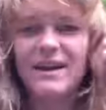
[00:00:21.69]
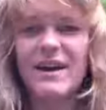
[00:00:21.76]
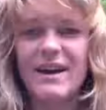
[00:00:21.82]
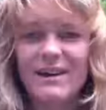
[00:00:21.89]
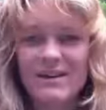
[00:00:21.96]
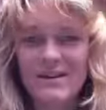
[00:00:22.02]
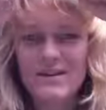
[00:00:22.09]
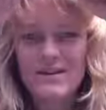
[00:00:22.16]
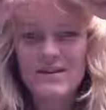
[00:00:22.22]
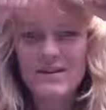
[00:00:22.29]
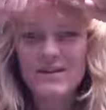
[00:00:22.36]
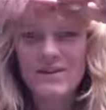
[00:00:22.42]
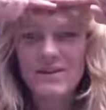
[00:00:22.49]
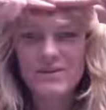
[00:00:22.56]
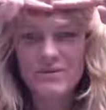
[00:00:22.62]
I had
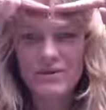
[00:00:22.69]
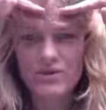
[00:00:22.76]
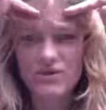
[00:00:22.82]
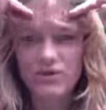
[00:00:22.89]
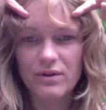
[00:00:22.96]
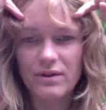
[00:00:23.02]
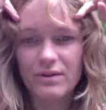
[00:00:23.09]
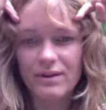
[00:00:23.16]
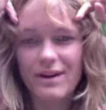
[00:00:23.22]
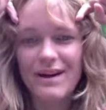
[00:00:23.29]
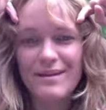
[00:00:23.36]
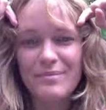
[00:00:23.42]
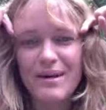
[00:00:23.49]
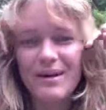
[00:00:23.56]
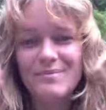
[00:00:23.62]
just real short
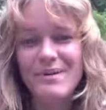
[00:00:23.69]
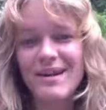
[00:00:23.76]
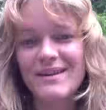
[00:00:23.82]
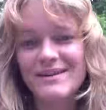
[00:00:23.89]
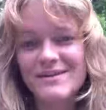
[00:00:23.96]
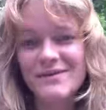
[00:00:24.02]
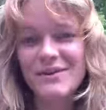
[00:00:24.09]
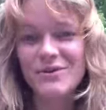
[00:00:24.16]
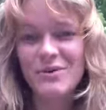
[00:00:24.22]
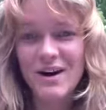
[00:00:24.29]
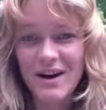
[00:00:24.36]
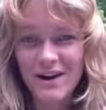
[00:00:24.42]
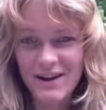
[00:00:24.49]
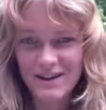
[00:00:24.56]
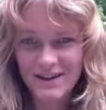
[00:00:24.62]
kind of Betty bangs for a
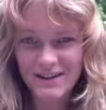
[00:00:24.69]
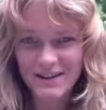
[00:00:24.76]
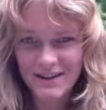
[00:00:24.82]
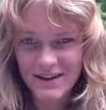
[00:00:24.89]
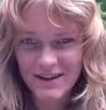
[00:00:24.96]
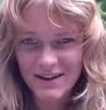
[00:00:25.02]
while, and